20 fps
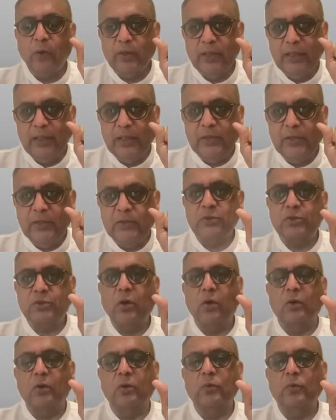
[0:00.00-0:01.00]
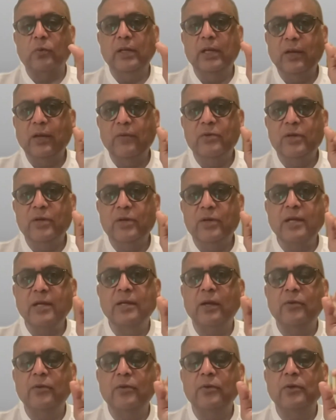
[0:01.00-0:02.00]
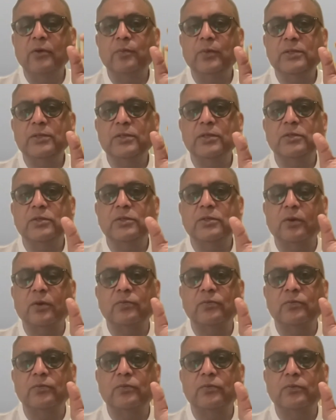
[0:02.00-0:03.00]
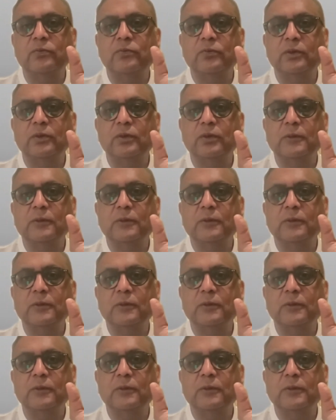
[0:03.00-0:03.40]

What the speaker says: For each stock, we have 900 pieces of,